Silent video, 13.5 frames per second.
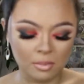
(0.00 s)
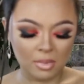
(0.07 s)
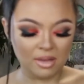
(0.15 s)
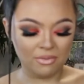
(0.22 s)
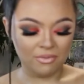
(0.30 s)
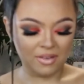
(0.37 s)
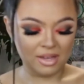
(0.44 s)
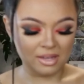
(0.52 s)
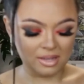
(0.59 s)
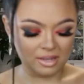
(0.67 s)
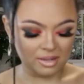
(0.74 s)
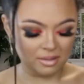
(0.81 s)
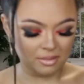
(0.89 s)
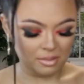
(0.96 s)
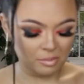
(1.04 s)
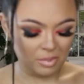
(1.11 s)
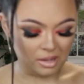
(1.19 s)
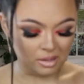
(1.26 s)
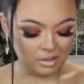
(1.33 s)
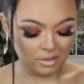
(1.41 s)
my fake,
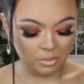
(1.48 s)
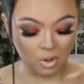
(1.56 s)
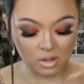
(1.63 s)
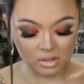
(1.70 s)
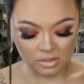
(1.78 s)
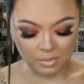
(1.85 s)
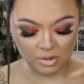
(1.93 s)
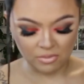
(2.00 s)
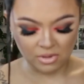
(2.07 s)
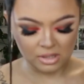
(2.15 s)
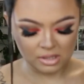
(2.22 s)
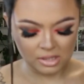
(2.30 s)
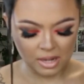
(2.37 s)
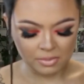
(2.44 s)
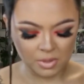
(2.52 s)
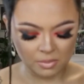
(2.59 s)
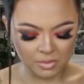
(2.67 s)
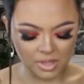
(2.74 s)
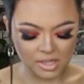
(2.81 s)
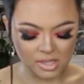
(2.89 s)
well, it was my real
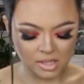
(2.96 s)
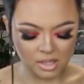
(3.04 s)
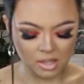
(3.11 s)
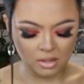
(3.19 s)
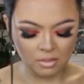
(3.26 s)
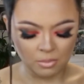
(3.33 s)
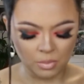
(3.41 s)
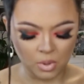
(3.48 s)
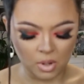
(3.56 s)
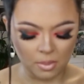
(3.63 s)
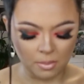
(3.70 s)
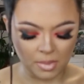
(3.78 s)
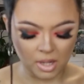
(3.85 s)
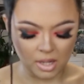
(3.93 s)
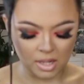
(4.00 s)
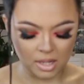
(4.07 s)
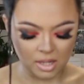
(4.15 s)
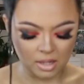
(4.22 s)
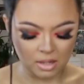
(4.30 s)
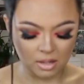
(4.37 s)
septum piercing, but
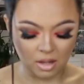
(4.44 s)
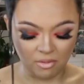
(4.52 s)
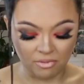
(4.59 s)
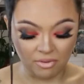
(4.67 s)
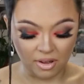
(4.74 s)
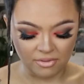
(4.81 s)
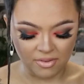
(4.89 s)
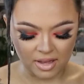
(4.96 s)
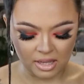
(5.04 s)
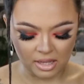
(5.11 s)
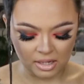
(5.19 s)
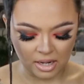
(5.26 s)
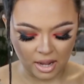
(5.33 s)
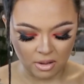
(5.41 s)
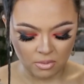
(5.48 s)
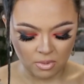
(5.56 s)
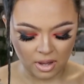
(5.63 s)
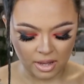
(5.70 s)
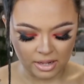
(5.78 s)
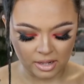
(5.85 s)
I fake it now,
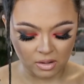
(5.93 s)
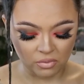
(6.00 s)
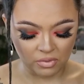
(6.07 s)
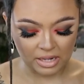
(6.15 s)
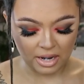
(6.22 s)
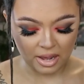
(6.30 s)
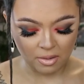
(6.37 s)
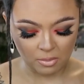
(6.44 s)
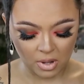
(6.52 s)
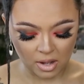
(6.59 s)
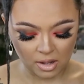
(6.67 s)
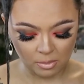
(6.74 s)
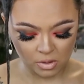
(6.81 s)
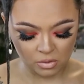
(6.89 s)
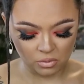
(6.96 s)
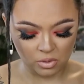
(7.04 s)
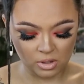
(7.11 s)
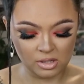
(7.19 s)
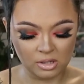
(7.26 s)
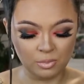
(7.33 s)
I think fell down behind my
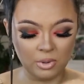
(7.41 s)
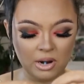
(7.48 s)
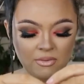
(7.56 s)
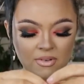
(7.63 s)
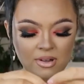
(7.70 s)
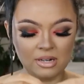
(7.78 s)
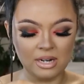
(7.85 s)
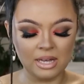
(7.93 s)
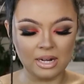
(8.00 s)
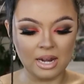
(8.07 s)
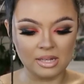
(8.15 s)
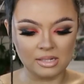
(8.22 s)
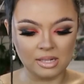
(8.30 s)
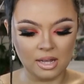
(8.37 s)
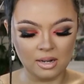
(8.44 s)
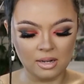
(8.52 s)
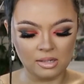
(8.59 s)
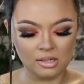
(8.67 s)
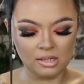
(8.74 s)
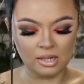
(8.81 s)
drawers, but I found a necklace and
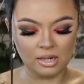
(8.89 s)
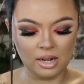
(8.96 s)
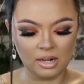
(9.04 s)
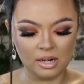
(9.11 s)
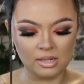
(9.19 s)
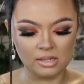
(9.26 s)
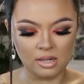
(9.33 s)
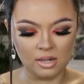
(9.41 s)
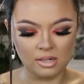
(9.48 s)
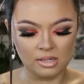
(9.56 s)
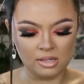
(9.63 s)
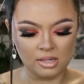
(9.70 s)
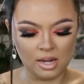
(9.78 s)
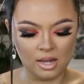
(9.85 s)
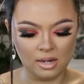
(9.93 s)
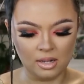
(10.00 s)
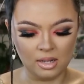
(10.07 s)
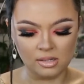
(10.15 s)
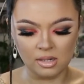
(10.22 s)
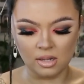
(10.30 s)
I'll stick a necklace on instead.
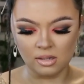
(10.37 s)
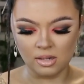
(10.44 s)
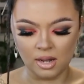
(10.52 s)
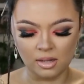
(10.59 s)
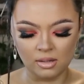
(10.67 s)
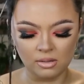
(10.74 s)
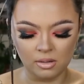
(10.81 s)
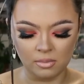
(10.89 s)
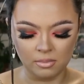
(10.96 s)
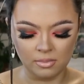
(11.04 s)
That's all tangled up.